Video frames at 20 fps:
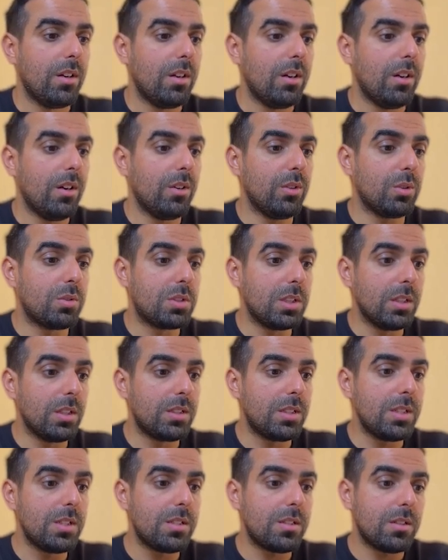
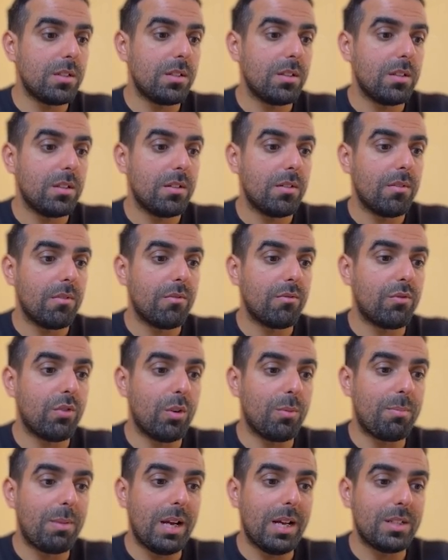Utilities for
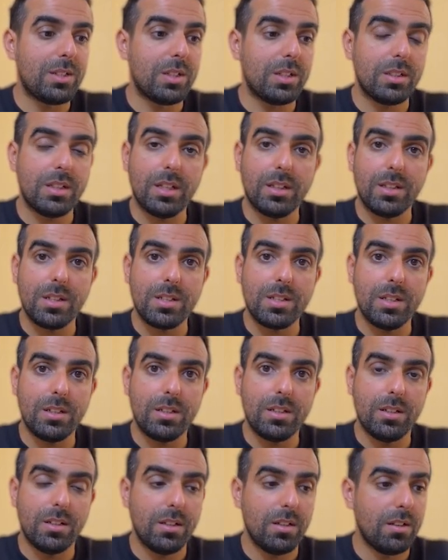batching
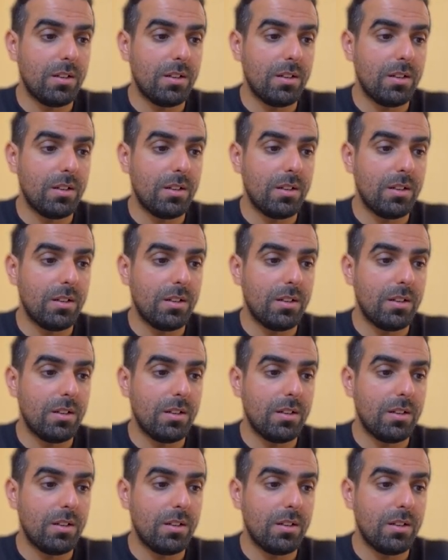dataset